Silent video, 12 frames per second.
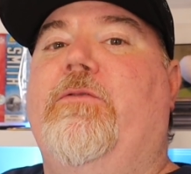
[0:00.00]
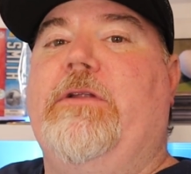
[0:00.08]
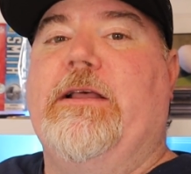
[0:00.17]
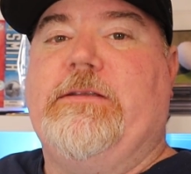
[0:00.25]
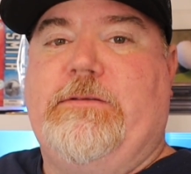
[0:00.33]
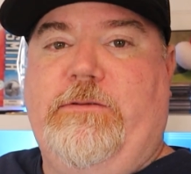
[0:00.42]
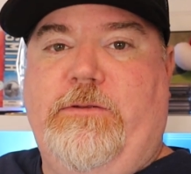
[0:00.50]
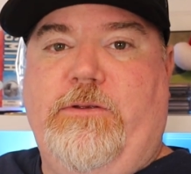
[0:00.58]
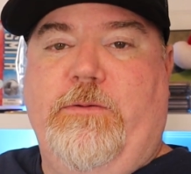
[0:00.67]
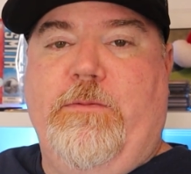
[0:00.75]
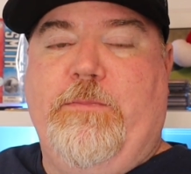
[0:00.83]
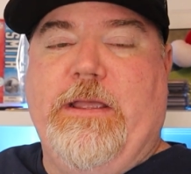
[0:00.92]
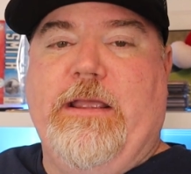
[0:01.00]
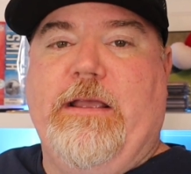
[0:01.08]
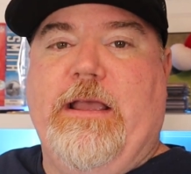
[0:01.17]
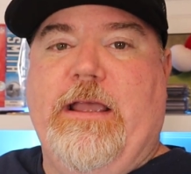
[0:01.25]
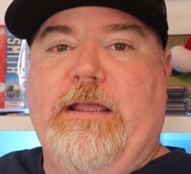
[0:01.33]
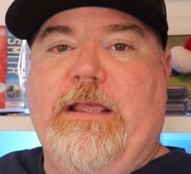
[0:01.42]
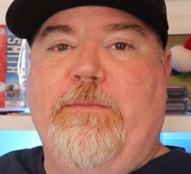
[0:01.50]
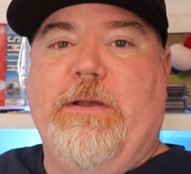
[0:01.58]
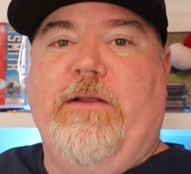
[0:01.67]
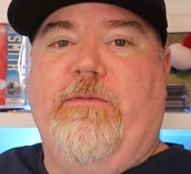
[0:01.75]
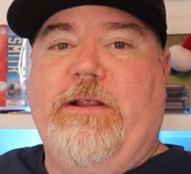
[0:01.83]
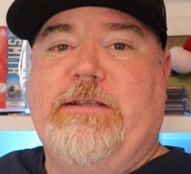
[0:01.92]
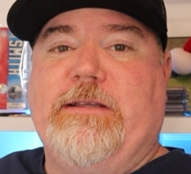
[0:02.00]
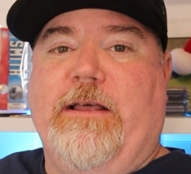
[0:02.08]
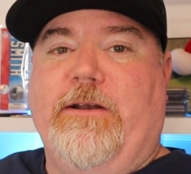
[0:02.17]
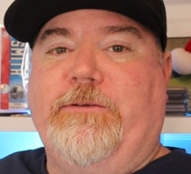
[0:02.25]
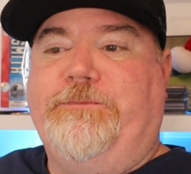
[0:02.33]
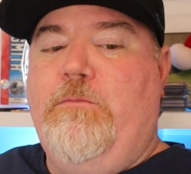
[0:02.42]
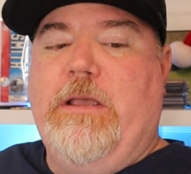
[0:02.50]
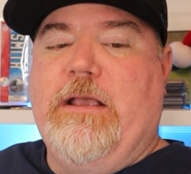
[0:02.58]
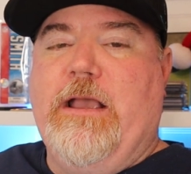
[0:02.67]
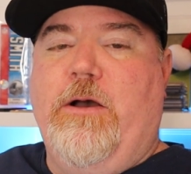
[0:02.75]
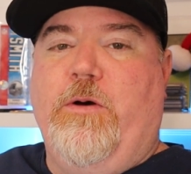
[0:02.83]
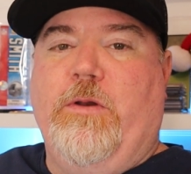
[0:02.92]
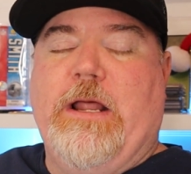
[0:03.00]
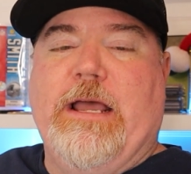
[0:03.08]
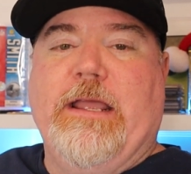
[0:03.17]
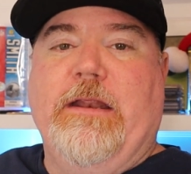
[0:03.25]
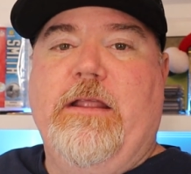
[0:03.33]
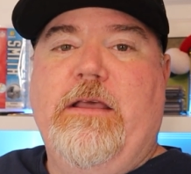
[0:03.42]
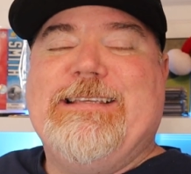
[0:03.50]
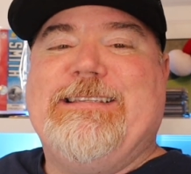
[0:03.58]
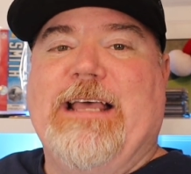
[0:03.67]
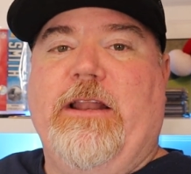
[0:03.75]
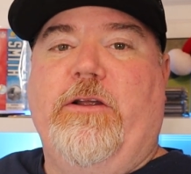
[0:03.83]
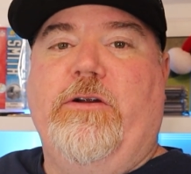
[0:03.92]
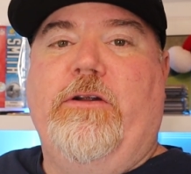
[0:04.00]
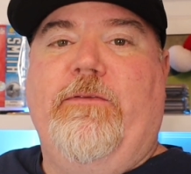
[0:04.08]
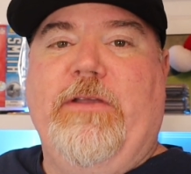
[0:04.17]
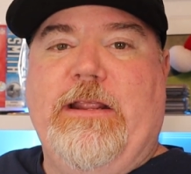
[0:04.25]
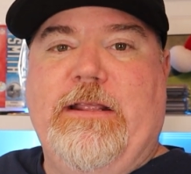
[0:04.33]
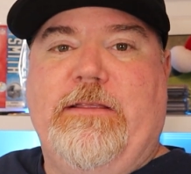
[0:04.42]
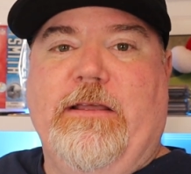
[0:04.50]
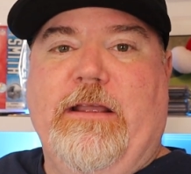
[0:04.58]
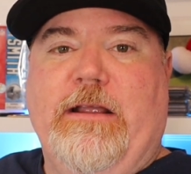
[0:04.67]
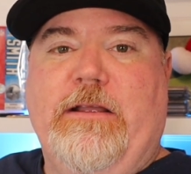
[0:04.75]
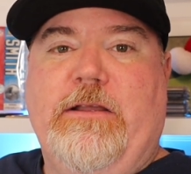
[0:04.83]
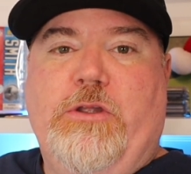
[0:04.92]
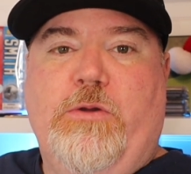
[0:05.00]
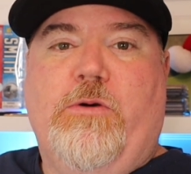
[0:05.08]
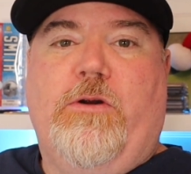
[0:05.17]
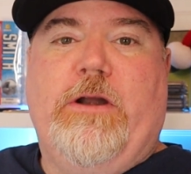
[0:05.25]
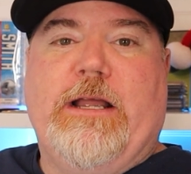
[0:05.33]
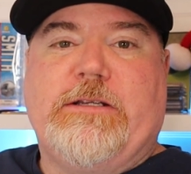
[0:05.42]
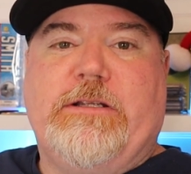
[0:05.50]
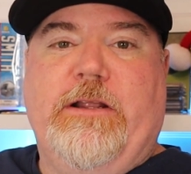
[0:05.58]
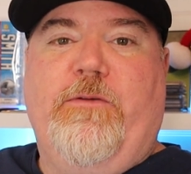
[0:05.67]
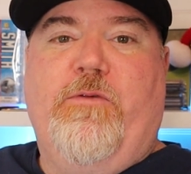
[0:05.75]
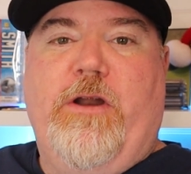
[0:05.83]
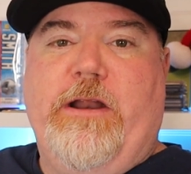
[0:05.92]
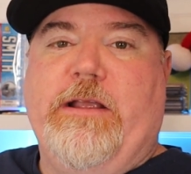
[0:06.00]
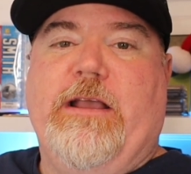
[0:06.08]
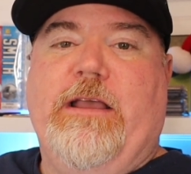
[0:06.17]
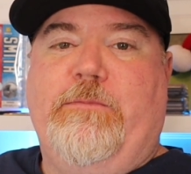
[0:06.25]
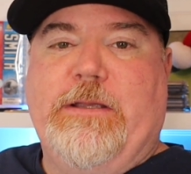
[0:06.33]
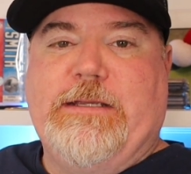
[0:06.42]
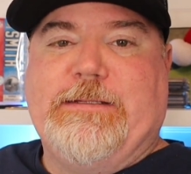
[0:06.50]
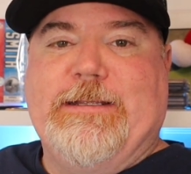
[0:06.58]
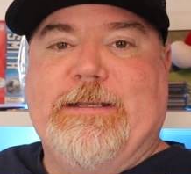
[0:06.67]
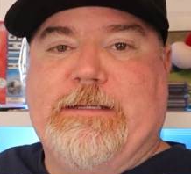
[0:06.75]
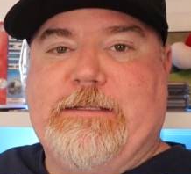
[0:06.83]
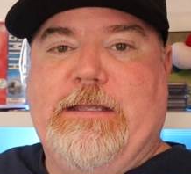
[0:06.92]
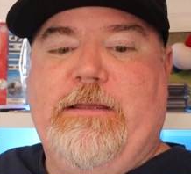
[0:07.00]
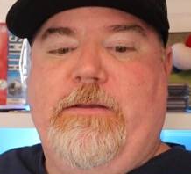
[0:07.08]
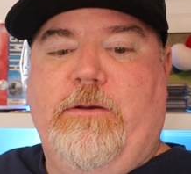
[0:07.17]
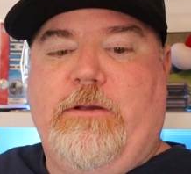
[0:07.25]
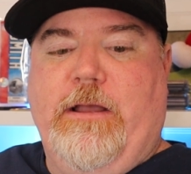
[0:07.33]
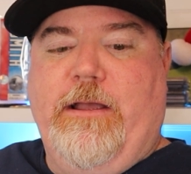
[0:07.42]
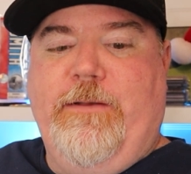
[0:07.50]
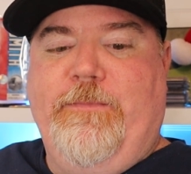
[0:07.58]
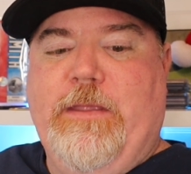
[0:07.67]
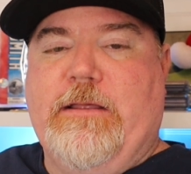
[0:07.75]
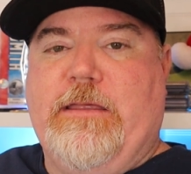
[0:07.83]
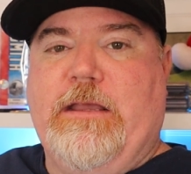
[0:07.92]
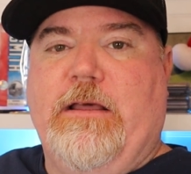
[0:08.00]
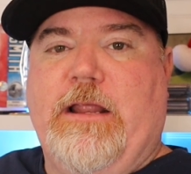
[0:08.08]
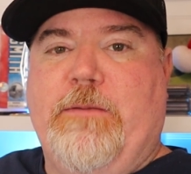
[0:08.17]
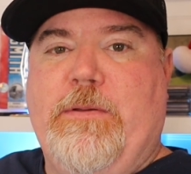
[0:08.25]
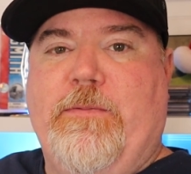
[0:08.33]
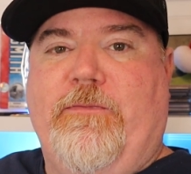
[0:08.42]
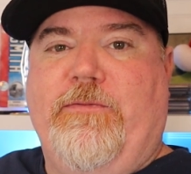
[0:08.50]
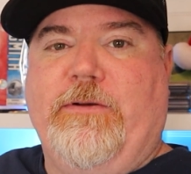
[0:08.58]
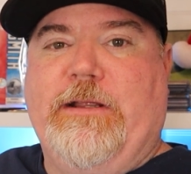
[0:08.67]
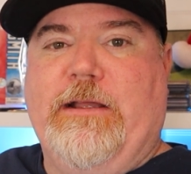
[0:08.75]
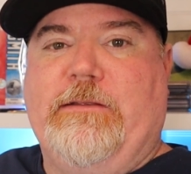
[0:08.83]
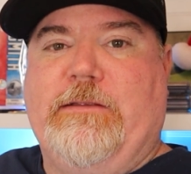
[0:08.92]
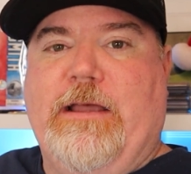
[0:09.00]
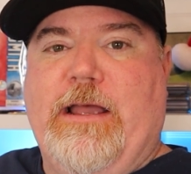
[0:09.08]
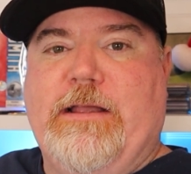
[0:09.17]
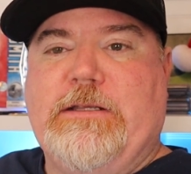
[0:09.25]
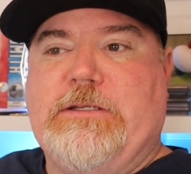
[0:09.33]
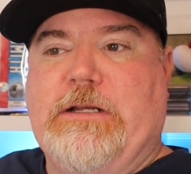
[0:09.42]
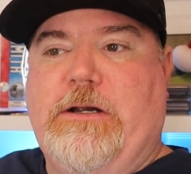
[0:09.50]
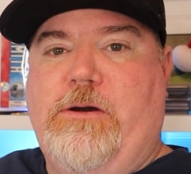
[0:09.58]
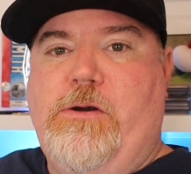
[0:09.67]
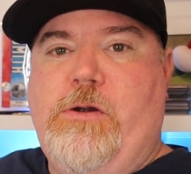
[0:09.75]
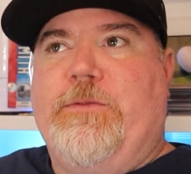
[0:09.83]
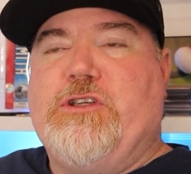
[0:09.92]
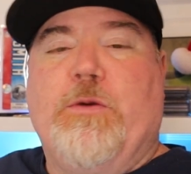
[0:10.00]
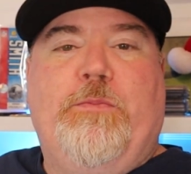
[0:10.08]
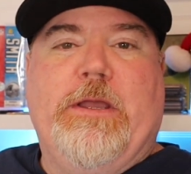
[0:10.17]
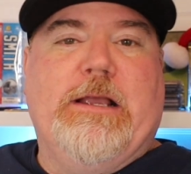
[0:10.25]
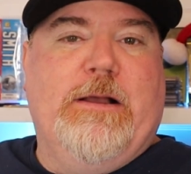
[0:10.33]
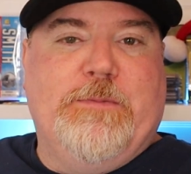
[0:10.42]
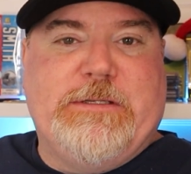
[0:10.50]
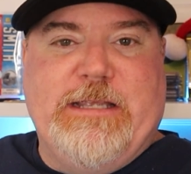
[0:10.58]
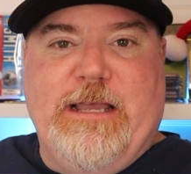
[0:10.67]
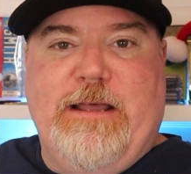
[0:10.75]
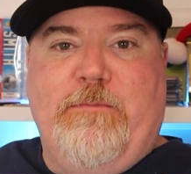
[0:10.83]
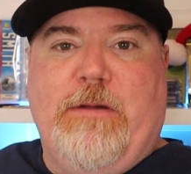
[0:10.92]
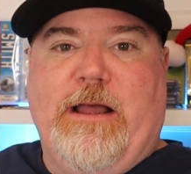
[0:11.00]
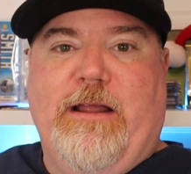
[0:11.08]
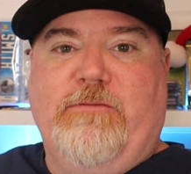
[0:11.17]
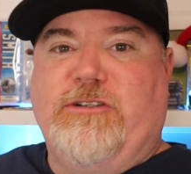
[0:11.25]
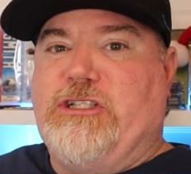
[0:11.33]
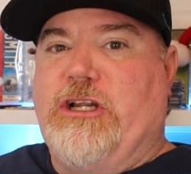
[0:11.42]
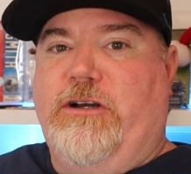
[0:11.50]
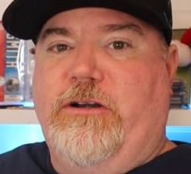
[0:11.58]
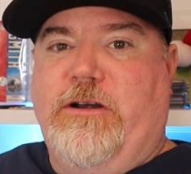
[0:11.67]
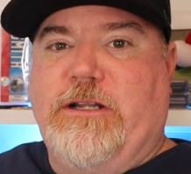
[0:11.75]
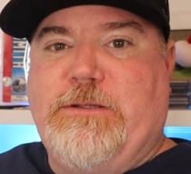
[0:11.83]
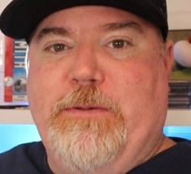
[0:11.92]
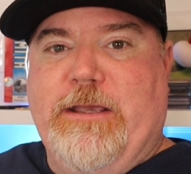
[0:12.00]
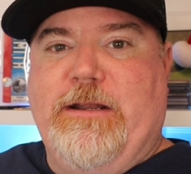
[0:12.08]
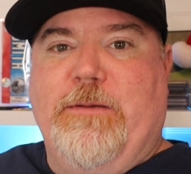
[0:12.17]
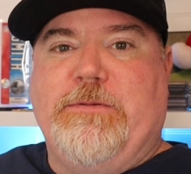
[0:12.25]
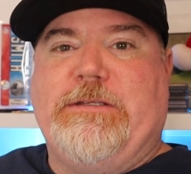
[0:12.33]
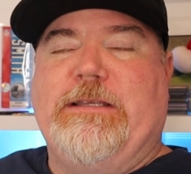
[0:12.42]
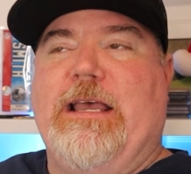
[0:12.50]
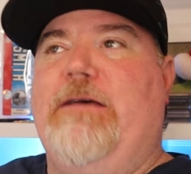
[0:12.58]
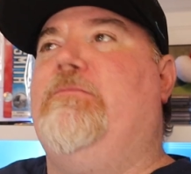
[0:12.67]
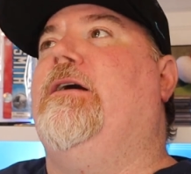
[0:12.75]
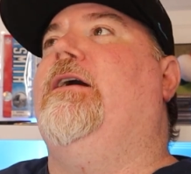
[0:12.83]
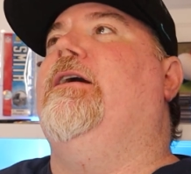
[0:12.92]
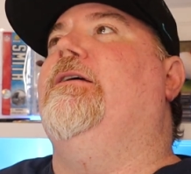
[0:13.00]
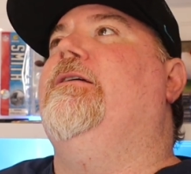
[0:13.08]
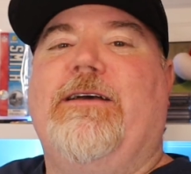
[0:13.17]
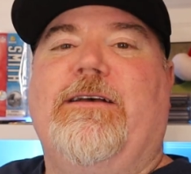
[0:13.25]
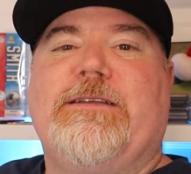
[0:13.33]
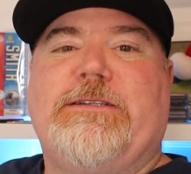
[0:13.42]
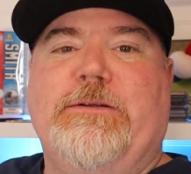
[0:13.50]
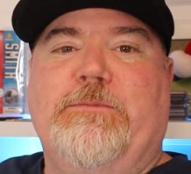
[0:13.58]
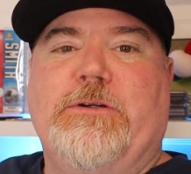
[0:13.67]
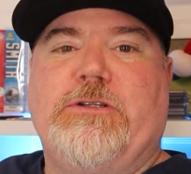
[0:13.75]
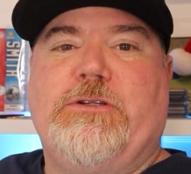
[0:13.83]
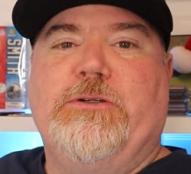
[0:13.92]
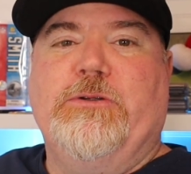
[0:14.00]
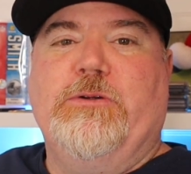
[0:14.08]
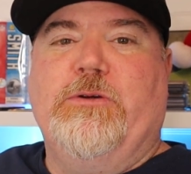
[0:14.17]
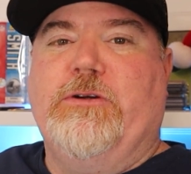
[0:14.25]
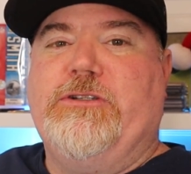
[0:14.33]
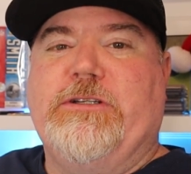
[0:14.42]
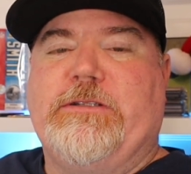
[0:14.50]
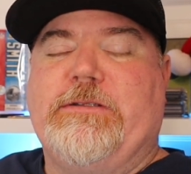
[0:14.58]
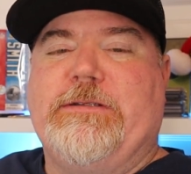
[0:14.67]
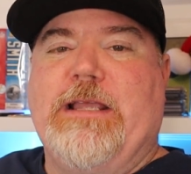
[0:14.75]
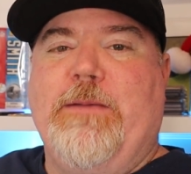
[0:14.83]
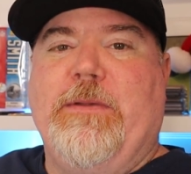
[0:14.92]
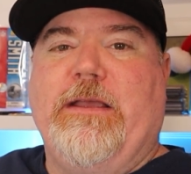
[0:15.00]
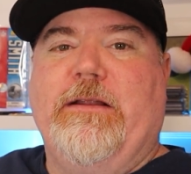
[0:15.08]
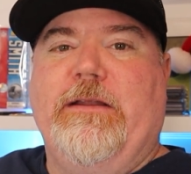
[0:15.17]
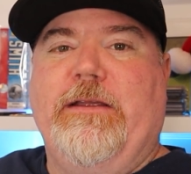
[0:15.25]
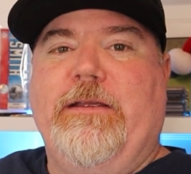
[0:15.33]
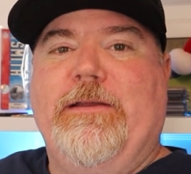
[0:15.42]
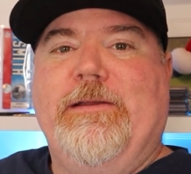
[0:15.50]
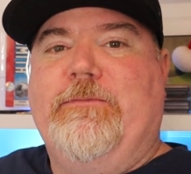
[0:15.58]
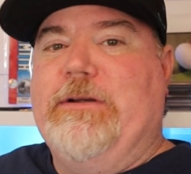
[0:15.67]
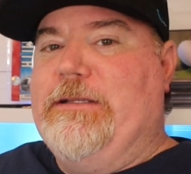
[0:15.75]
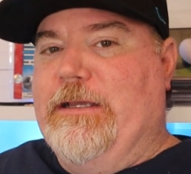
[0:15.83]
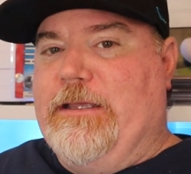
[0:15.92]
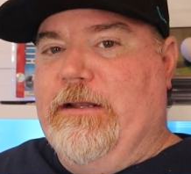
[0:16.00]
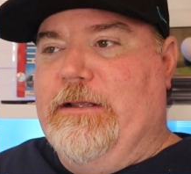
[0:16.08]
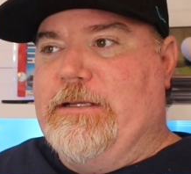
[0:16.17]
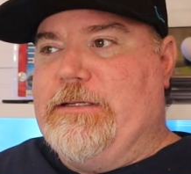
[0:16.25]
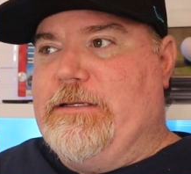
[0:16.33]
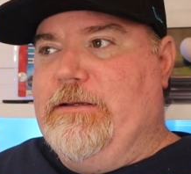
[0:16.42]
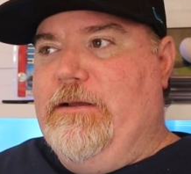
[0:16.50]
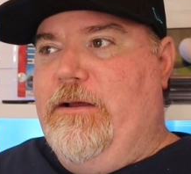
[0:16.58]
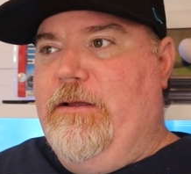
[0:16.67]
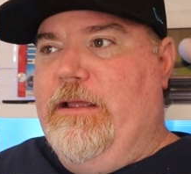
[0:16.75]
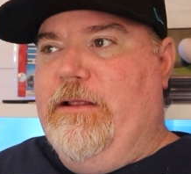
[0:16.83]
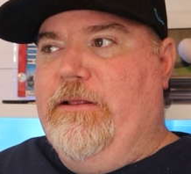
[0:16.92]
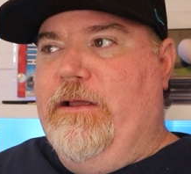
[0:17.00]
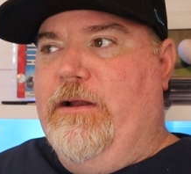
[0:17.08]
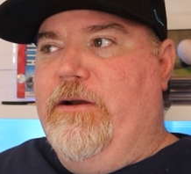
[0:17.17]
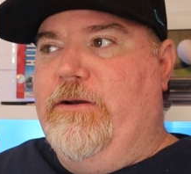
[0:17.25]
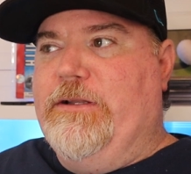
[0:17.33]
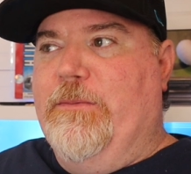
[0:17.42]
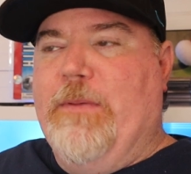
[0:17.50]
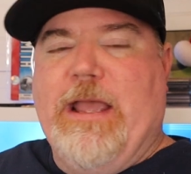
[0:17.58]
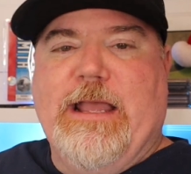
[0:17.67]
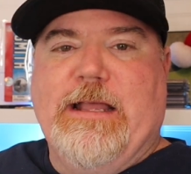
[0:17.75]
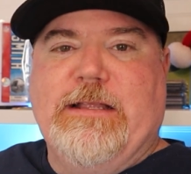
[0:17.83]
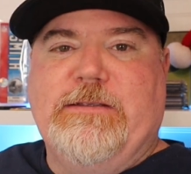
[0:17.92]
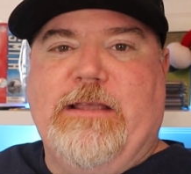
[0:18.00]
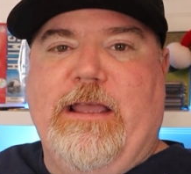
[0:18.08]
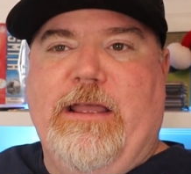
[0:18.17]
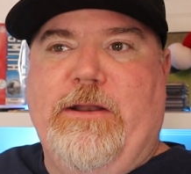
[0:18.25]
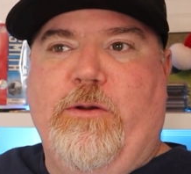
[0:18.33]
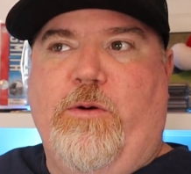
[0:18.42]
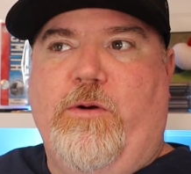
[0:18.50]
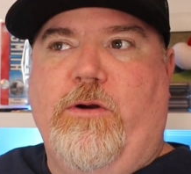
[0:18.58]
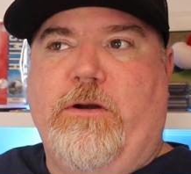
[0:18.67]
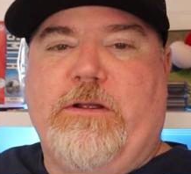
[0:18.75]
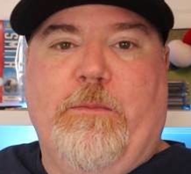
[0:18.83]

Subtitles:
that's being a eBay reseller, being an online seller of anything, you are actually running a business, okay? And I think a lot of people forget that. So being upset by returns, being upset by customers who are just seemingly ridiculous in their demands and or